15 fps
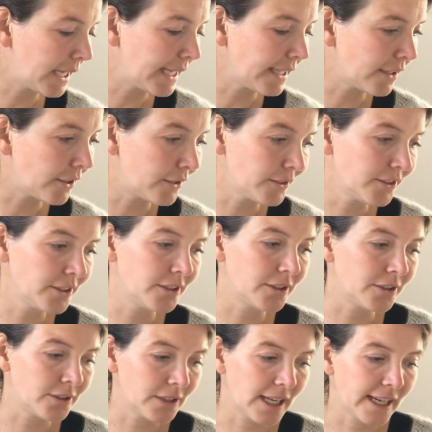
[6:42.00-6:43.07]
cast it
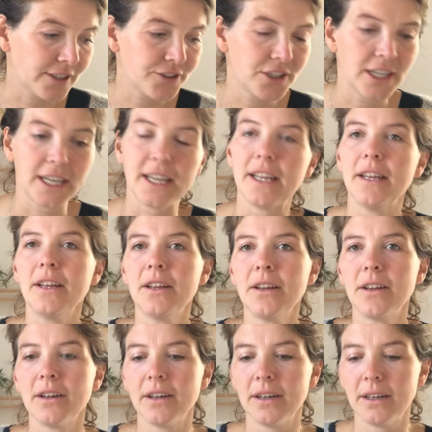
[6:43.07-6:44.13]
on actually
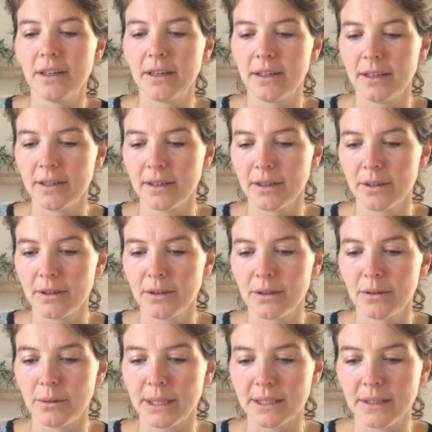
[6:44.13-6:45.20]

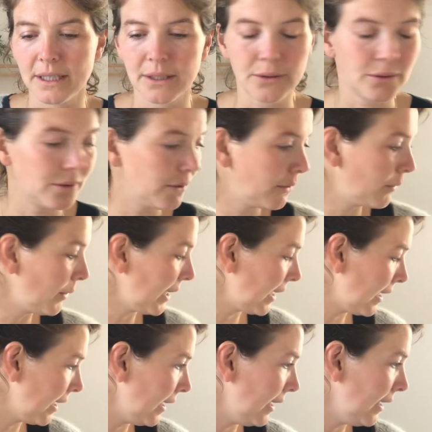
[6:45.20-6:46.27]
quite
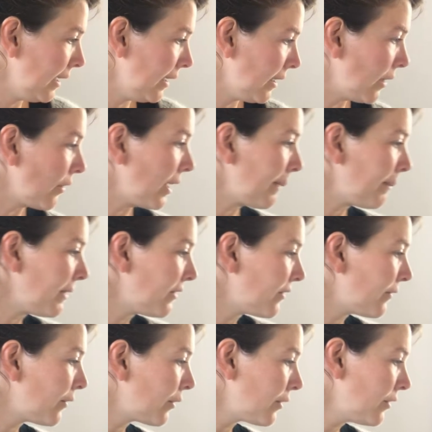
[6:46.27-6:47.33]
quickly. No, let me
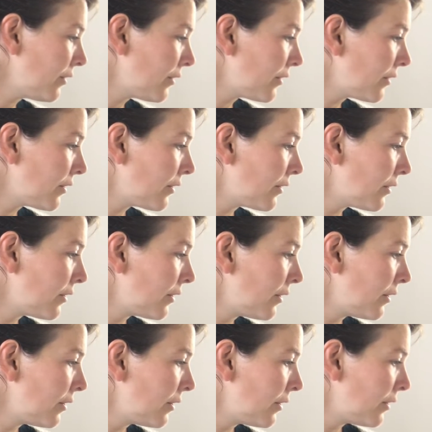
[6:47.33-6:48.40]
first.
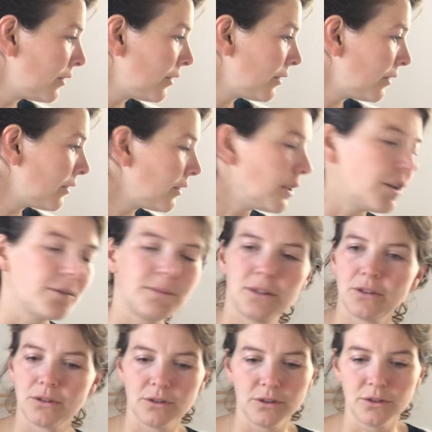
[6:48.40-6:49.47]
No, I'm not
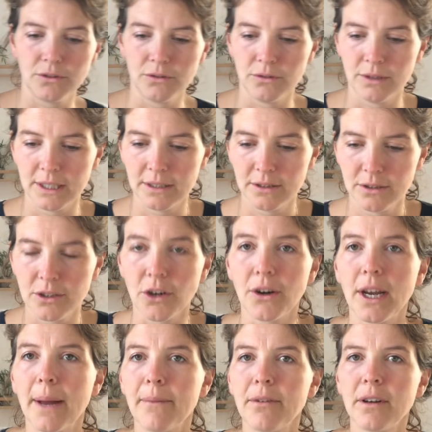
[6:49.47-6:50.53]
going to do that. Sorry,
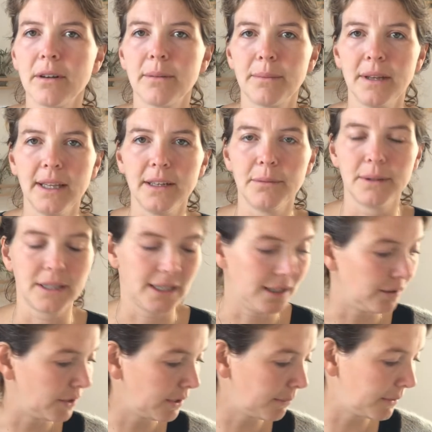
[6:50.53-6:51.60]
I'm a little bit
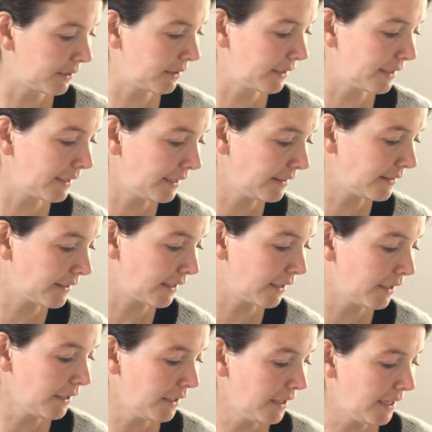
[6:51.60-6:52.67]
chaotic, but it's
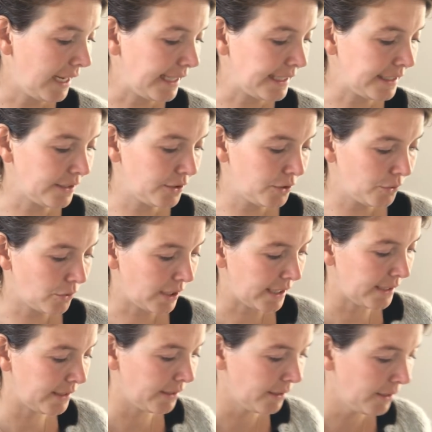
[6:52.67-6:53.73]
I didn't know
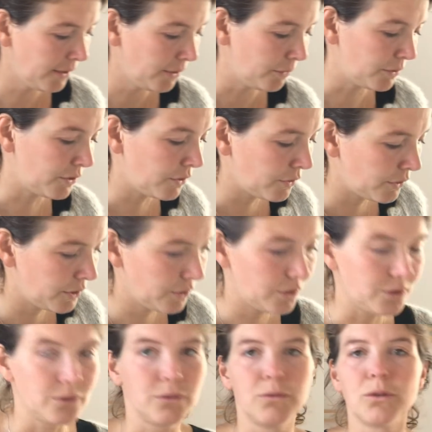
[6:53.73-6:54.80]
I was going
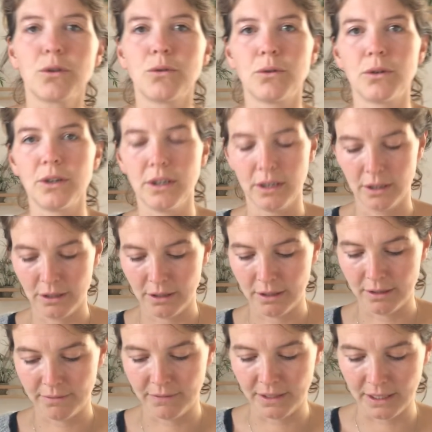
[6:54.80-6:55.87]
to record
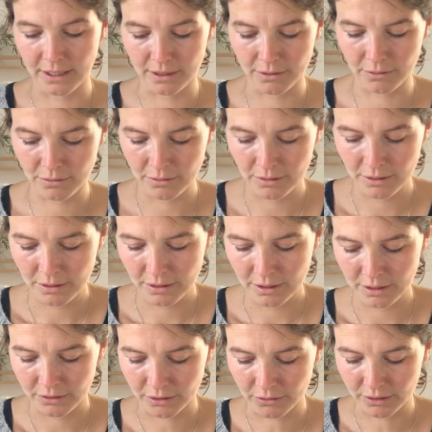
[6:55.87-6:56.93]
a video,
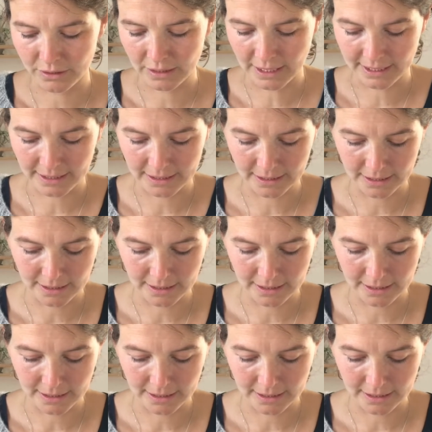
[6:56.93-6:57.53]
so it's like